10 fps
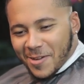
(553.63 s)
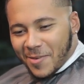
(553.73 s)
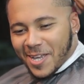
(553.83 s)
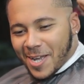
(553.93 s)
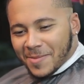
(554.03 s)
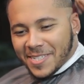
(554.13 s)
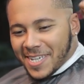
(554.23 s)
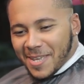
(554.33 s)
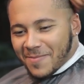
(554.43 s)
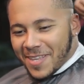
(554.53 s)
When it comes to
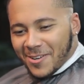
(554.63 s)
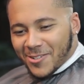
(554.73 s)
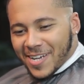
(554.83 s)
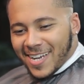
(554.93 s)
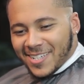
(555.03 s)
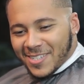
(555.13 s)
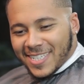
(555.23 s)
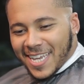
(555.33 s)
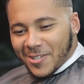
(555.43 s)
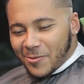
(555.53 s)
them, they're not trying to
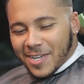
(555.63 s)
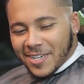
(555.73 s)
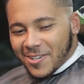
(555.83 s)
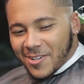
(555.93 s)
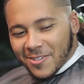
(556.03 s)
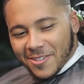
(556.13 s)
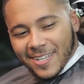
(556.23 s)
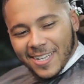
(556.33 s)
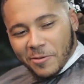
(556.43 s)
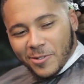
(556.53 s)
just date the one girl.
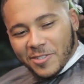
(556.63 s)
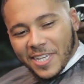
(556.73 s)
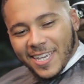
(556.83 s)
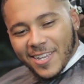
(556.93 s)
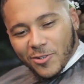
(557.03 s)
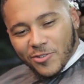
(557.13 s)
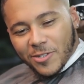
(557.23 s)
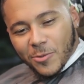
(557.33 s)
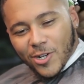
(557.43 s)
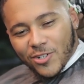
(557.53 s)
When you're dating,
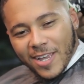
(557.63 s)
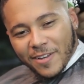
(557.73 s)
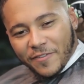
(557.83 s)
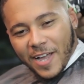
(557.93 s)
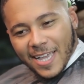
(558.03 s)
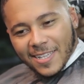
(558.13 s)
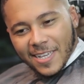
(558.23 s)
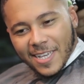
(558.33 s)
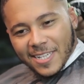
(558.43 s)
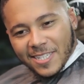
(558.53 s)
you are trying to
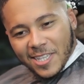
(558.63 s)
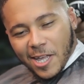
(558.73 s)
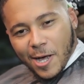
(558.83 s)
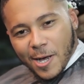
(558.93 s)
find, I guess,